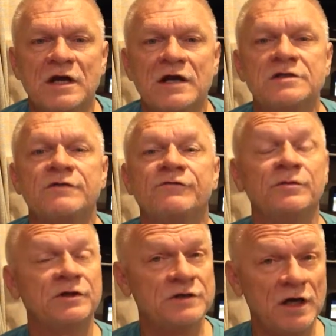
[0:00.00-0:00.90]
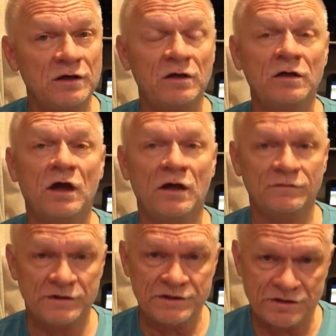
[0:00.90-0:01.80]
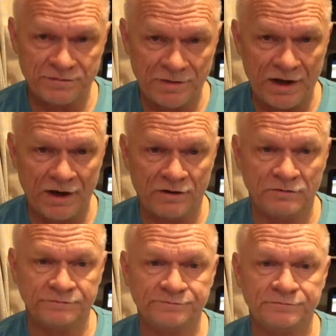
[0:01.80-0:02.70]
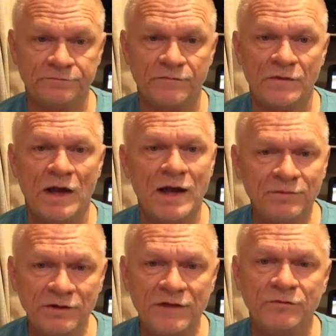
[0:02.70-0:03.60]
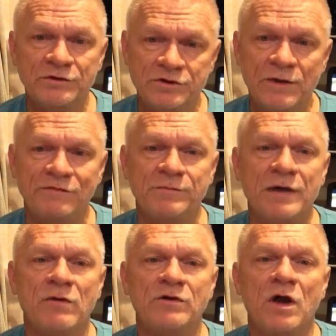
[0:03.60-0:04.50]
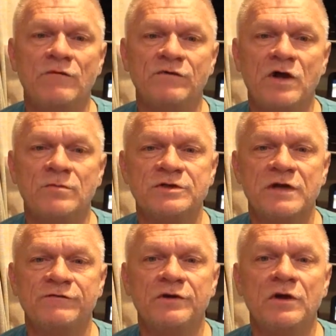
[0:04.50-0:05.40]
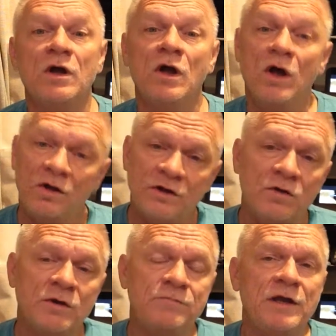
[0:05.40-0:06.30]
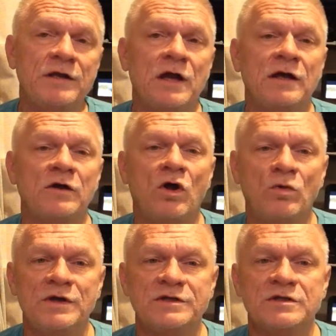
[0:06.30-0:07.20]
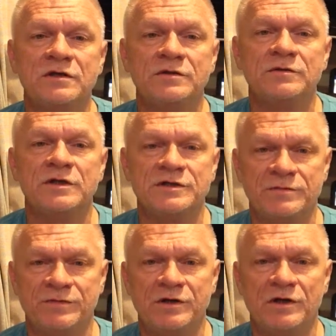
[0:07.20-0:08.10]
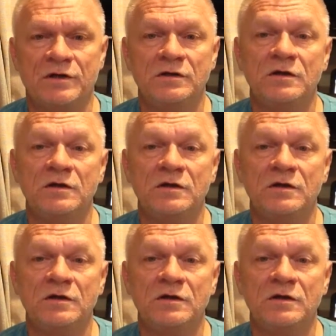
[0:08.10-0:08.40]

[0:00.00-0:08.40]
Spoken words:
us from the tunnel of despair. I believe we do have the power to overcome suffering, although it may not always disappear.